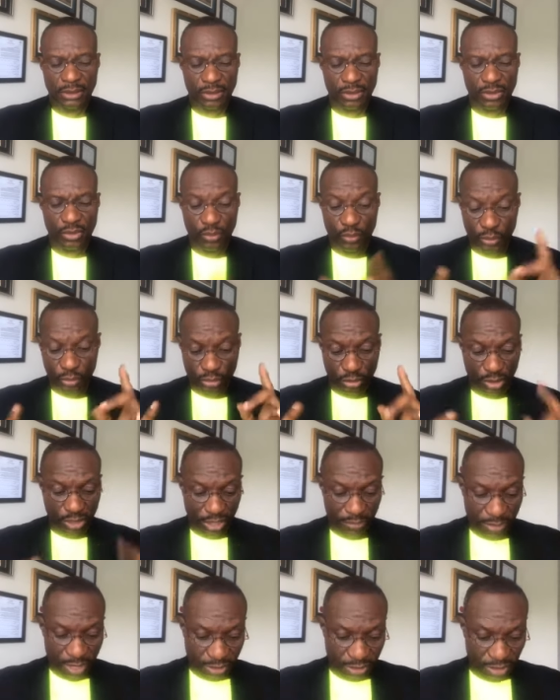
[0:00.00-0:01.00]
Oh, we'll
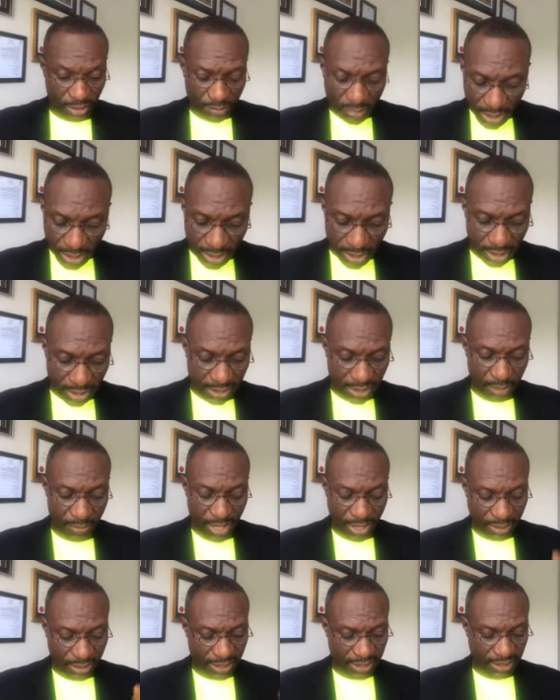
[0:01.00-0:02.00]
talk about something else
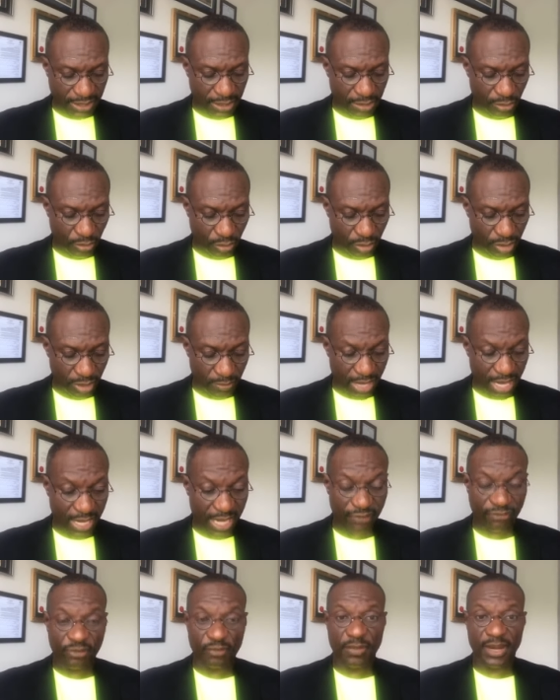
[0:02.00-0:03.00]
about this thing called
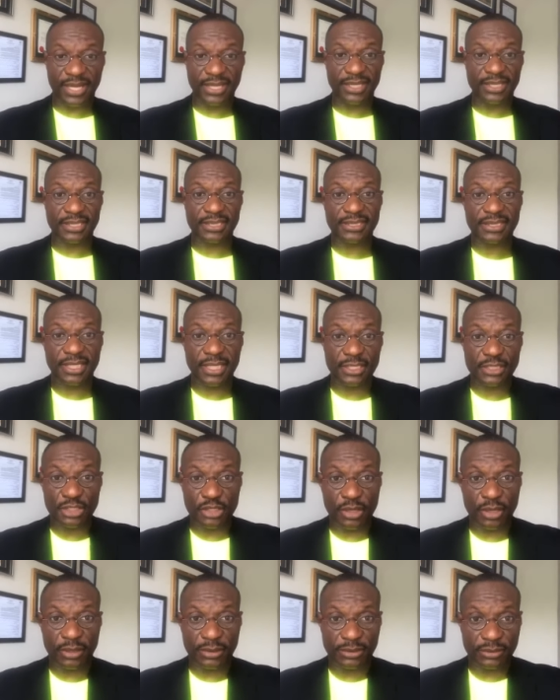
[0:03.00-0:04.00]
about everybody's is
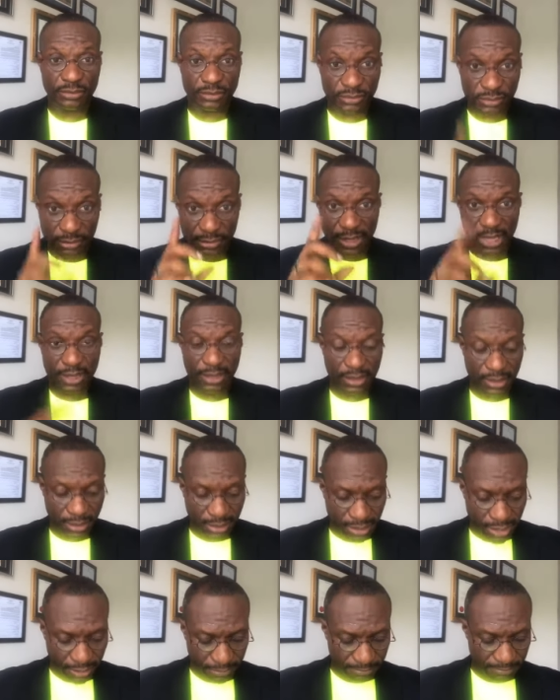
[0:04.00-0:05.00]
God
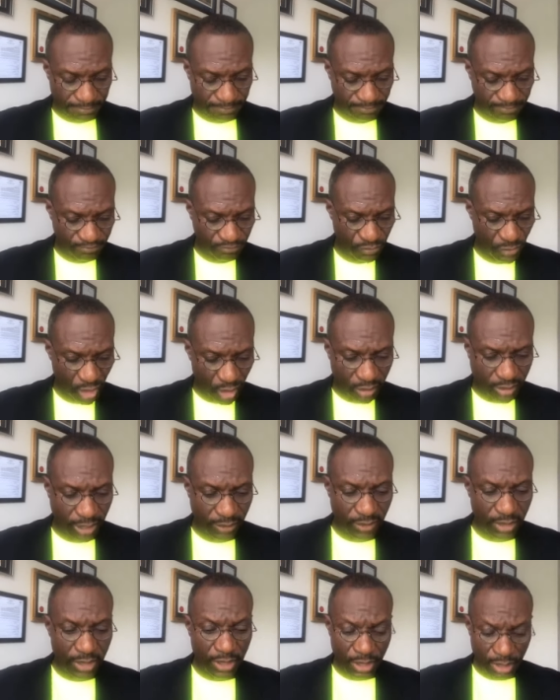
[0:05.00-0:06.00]
another time.
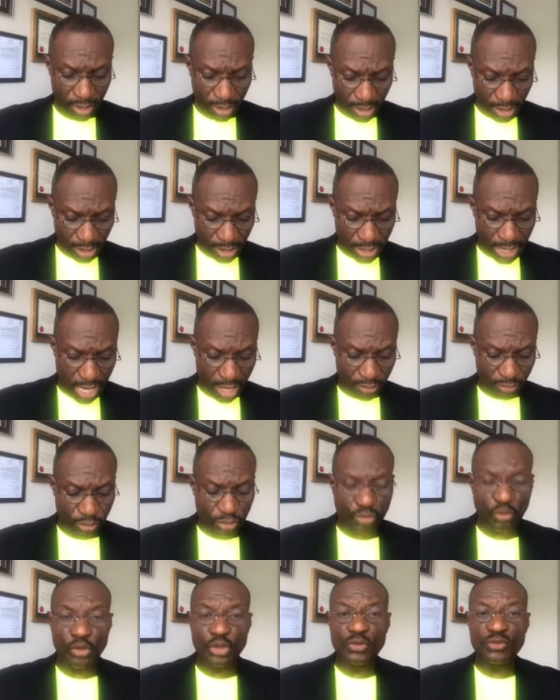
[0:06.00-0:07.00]
Okay. Now,
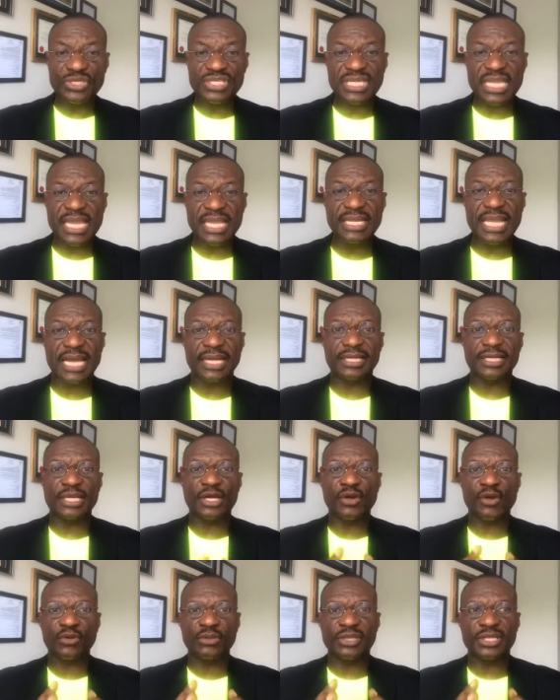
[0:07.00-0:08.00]
so you see that
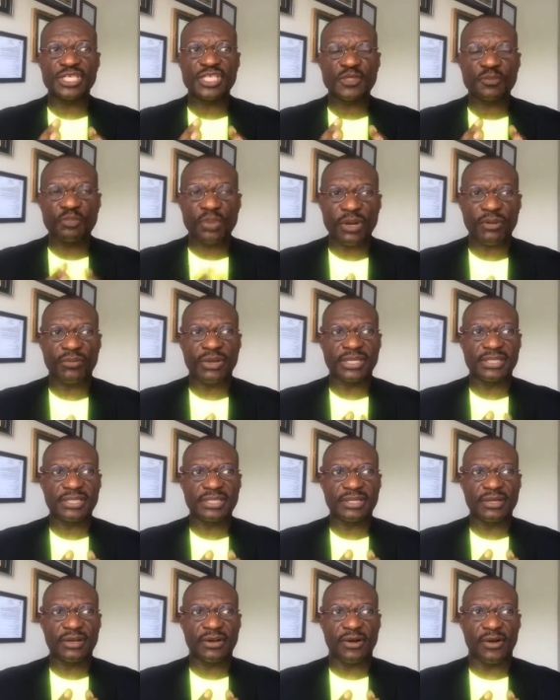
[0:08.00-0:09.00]
the, the
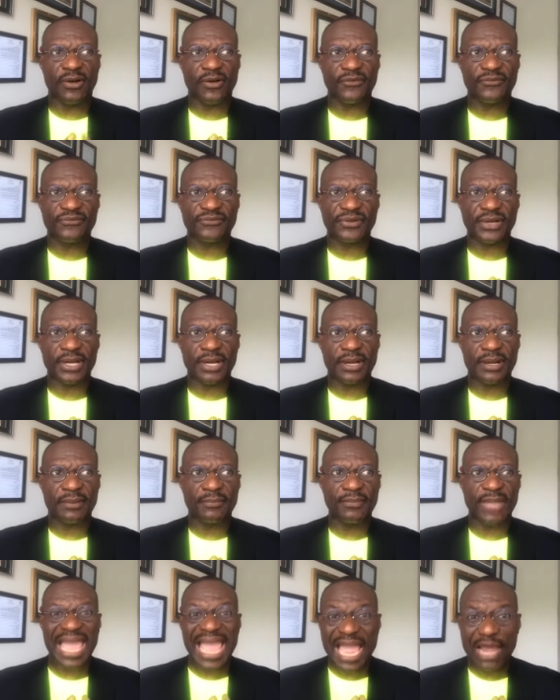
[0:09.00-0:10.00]
spirit of
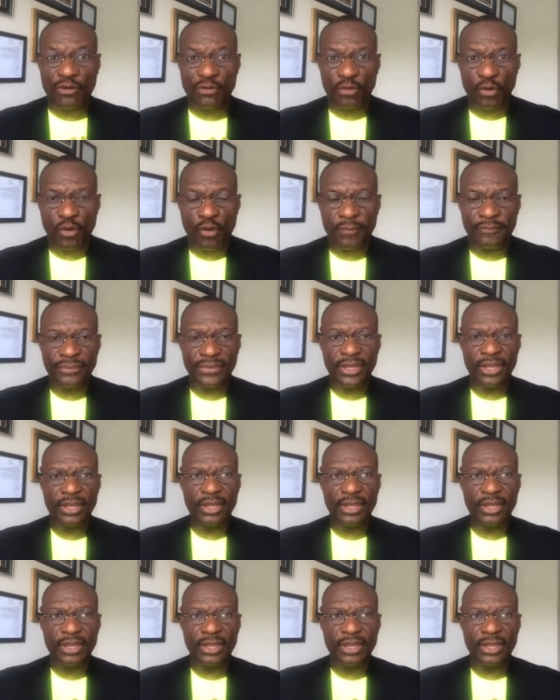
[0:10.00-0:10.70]
um, error